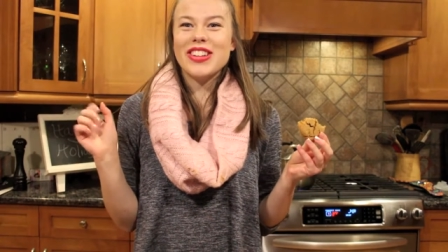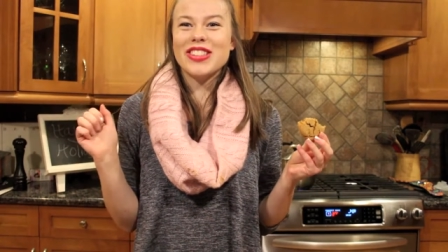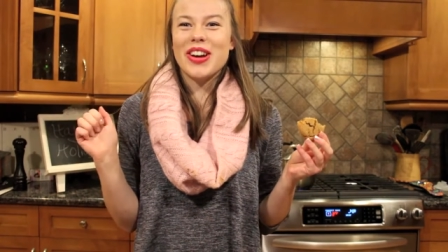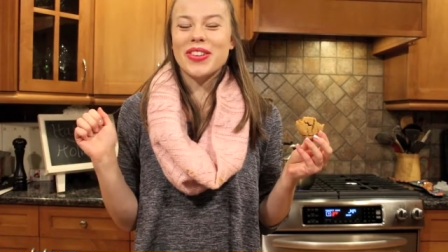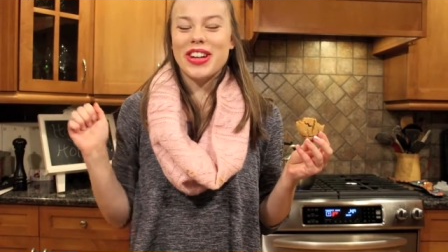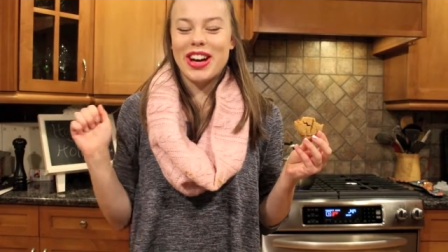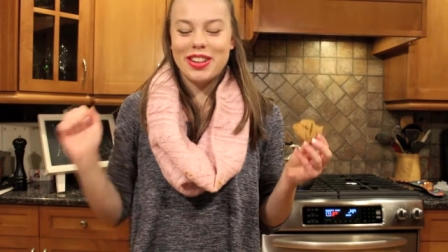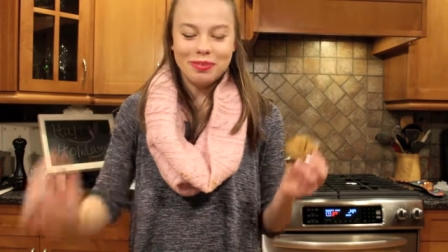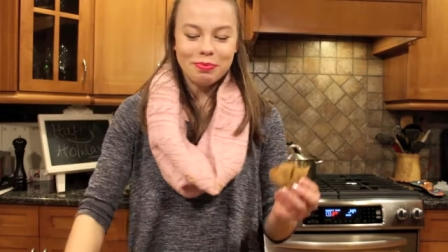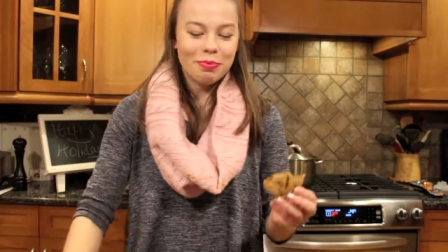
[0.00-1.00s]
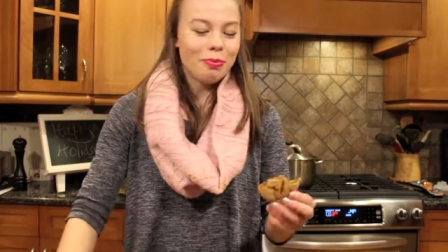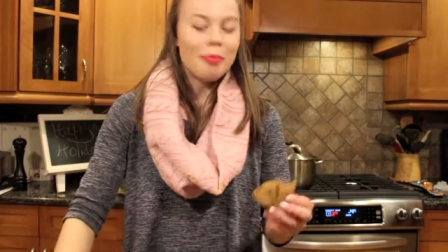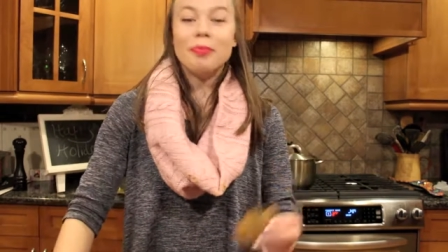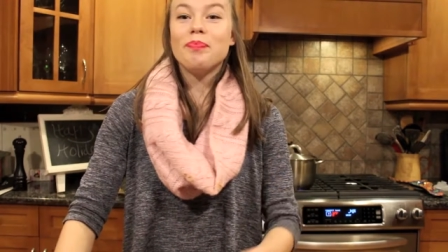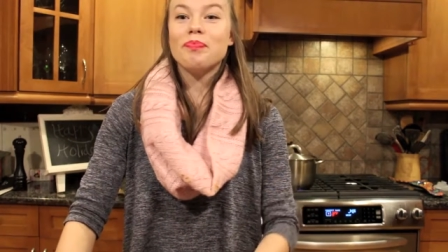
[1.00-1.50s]
So good.
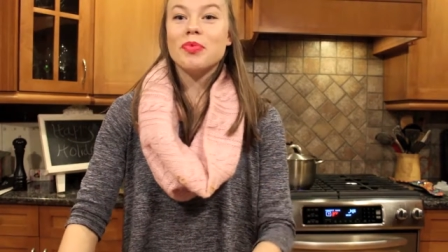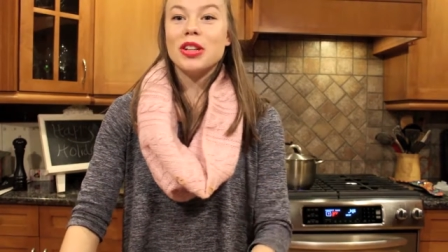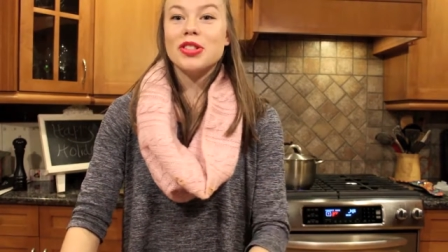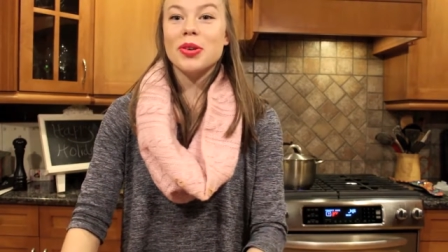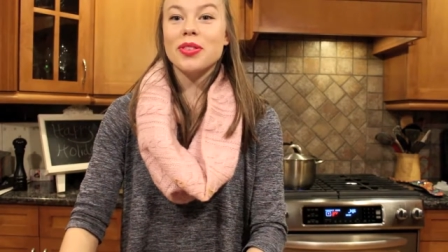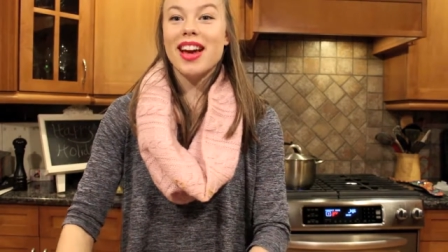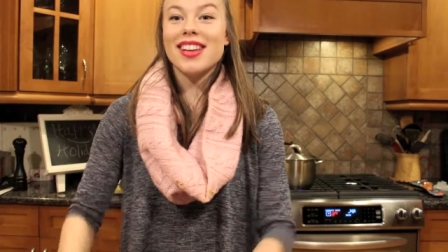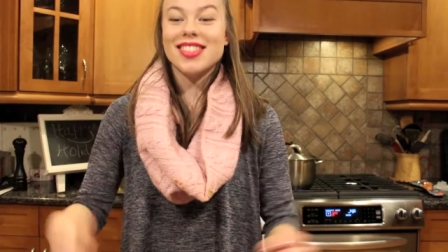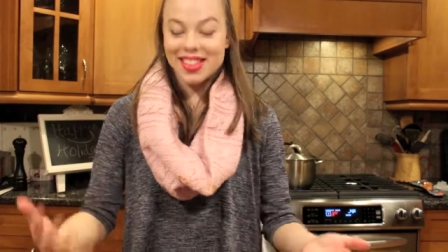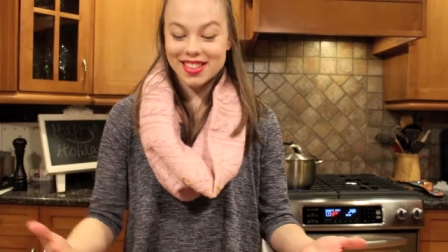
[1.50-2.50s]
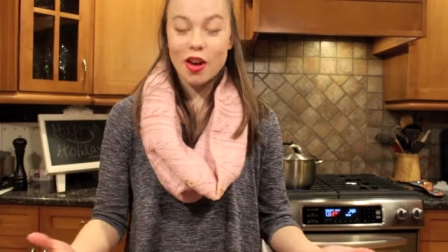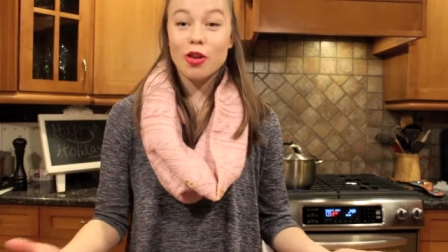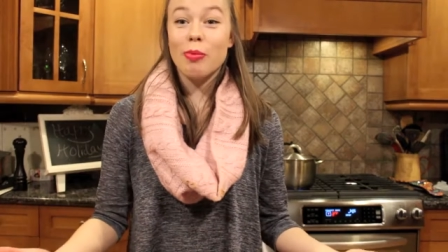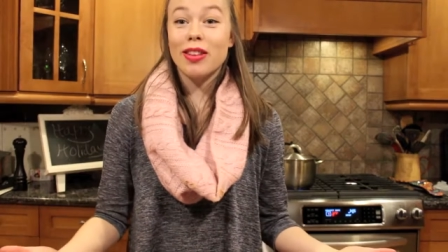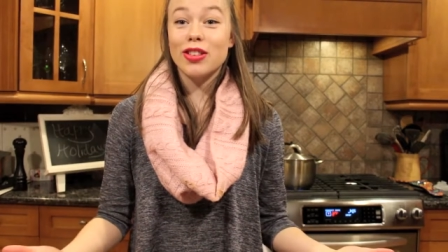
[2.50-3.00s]
So yes, this is how
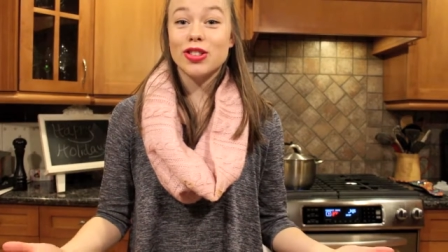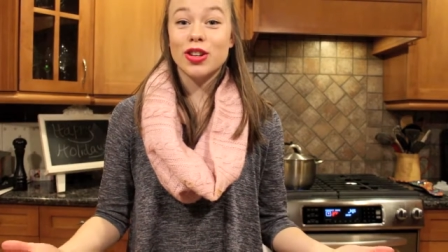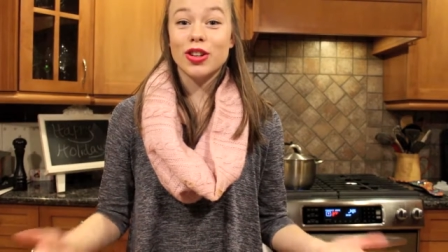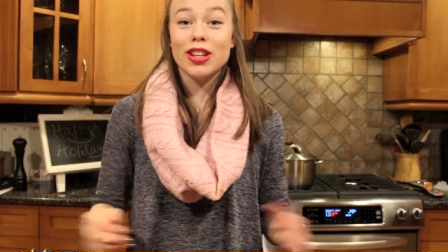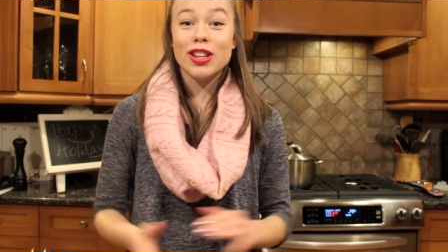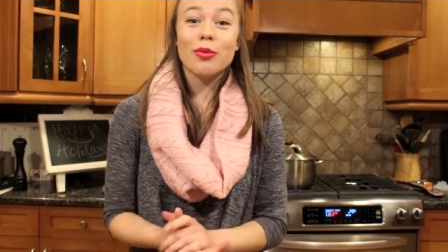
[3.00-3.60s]
you make these cookies.